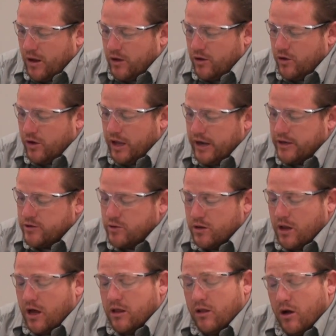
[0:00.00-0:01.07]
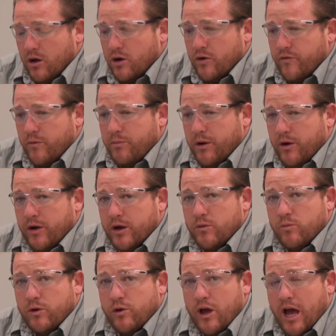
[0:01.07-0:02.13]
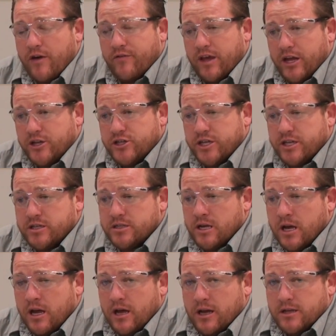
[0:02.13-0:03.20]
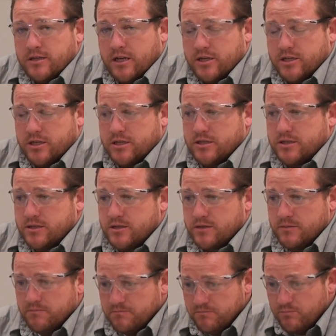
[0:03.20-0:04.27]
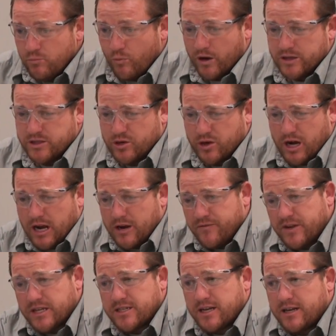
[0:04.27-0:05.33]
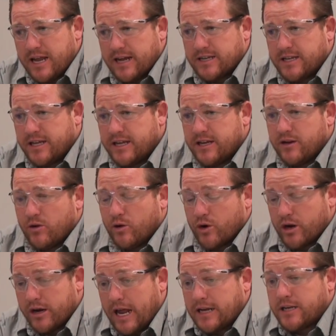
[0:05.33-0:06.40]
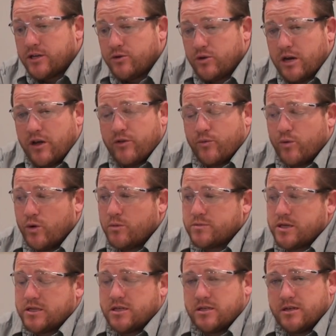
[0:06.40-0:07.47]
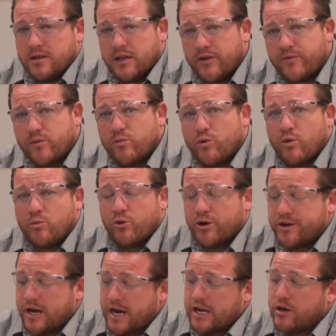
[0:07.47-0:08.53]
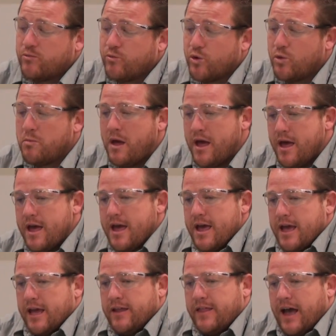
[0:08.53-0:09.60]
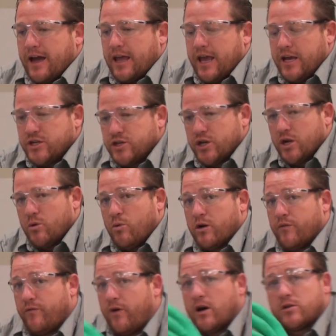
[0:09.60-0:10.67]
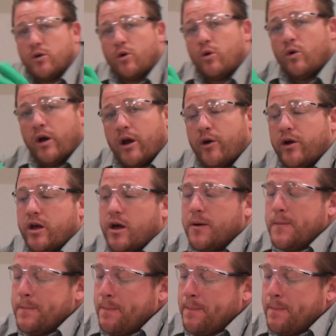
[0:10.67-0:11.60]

You get into a lot longer of a period when you have kitchens, such as ones that are kind of disconnected or connected to another room, such as a living room or a dining room. In that case, you're going to want to fog the whole area.